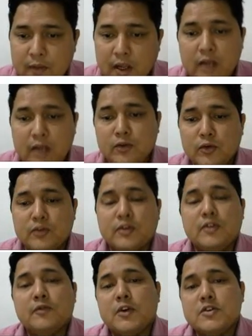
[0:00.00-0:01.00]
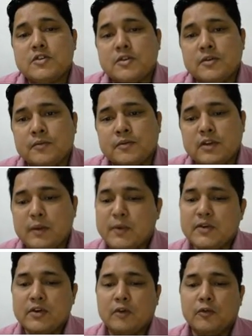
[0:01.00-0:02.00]
As you know, since first
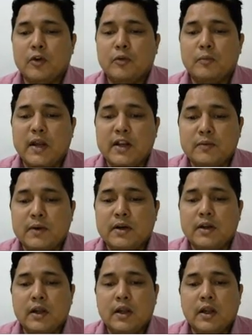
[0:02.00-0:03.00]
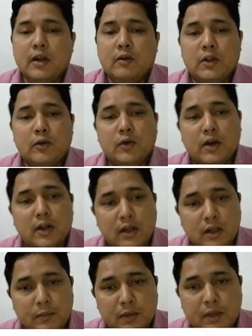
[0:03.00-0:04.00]
semester of your management, whether you are
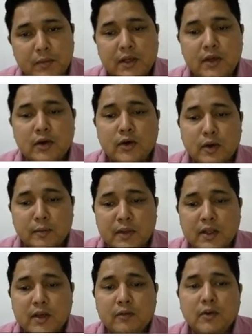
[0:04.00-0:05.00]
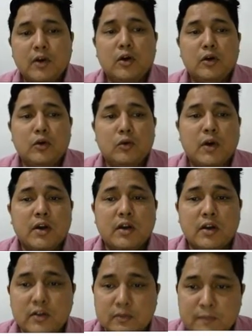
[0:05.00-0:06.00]
learning a BBA or MBA, we all know what
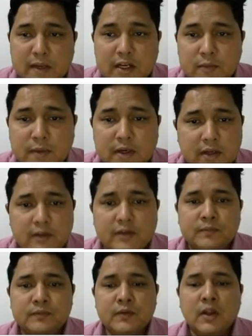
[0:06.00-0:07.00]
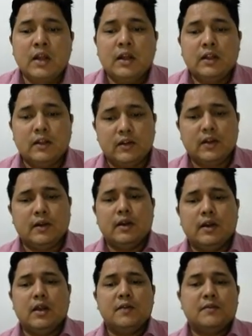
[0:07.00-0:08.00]
is management is. You see,
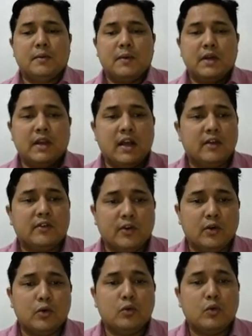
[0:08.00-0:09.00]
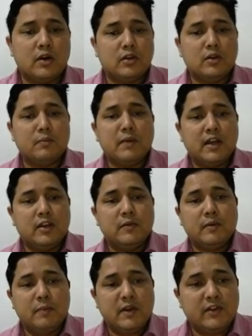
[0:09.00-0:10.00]
If somebody asks you what the
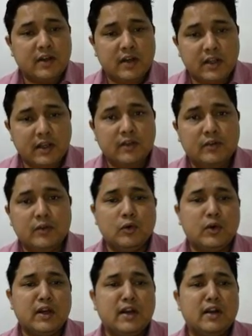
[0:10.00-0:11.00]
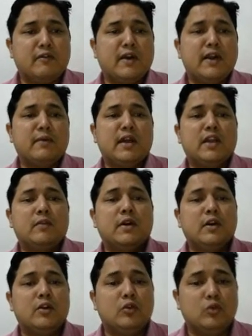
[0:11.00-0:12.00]
management basically is, you can define management
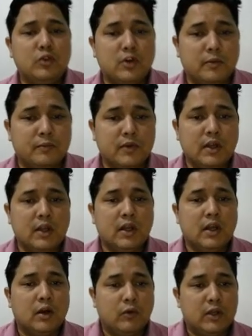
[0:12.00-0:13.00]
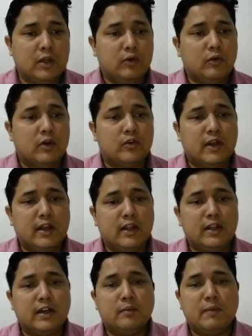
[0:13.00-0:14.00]
in two terms. Whether you are
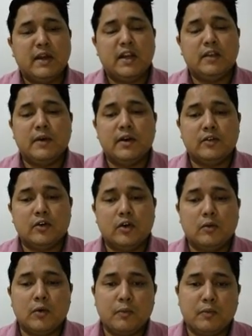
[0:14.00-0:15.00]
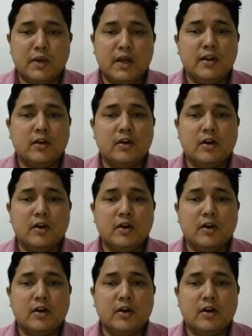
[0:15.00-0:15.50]
saying that the management is all about planning,